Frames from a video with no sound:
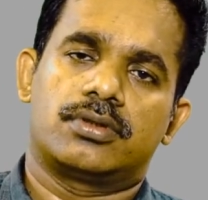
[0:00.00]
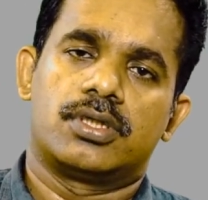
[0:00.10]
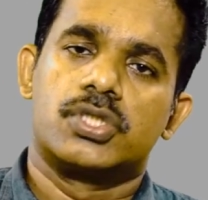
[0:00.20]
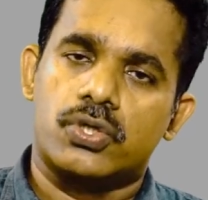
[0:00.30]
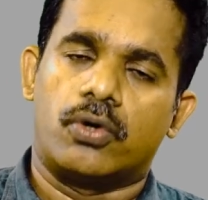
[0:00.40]

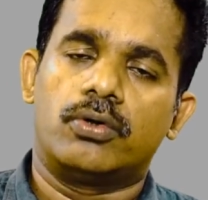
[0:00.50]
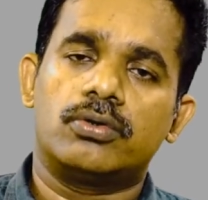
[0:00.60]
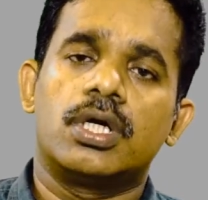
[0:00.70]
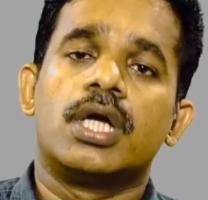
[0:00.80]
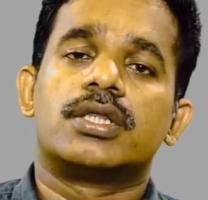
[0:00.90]

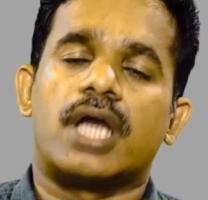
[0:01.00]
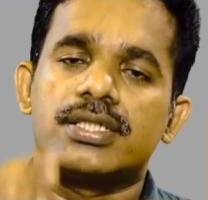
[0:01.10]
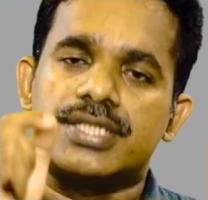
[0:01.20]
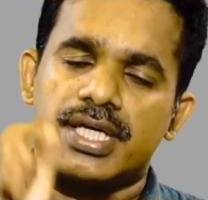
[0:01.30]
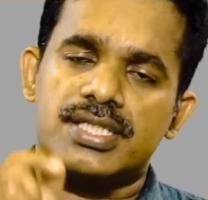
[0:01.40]
So the
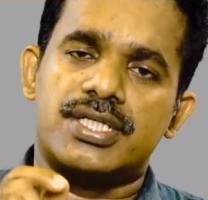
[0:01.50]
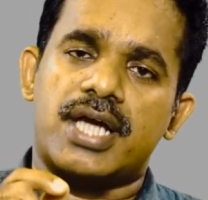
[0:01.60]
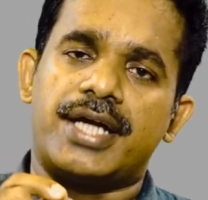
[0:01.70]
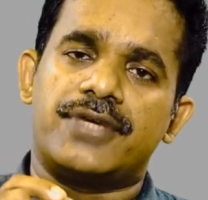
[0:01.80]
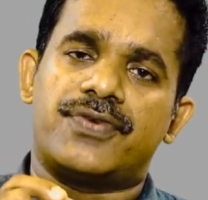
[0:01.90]
GST
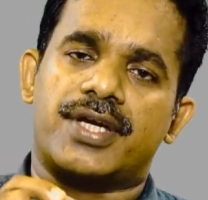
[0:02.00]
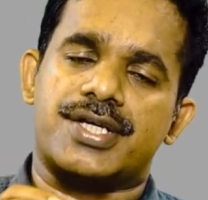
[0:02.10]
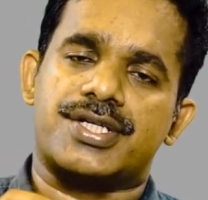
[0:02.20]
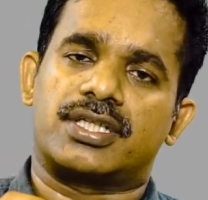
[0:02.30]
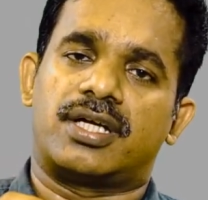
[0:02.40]

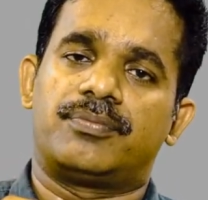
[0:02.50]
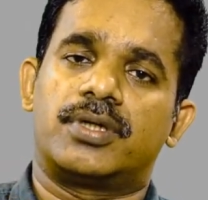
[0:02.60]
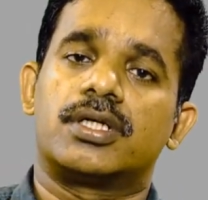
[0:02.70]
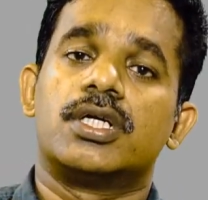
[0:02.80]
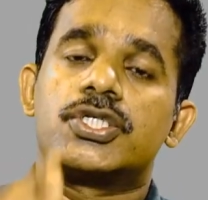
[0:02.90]
identification
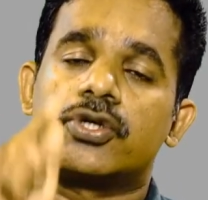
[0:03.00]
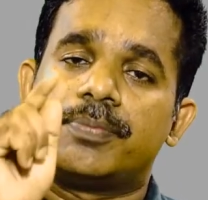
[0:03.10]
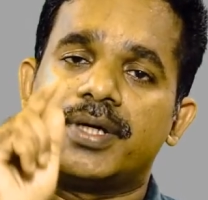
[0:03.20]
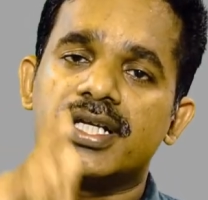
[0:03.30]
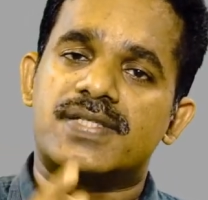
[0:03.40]
number should
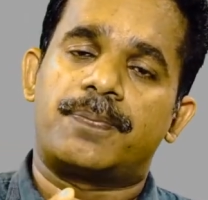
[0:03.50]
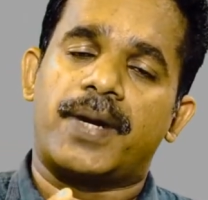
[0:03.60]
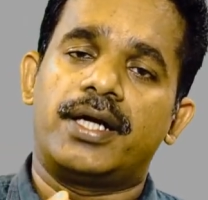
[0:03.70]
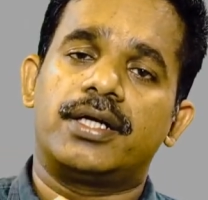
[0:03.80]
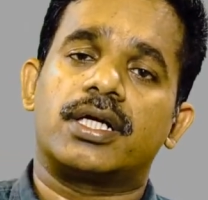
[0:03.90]
be displayed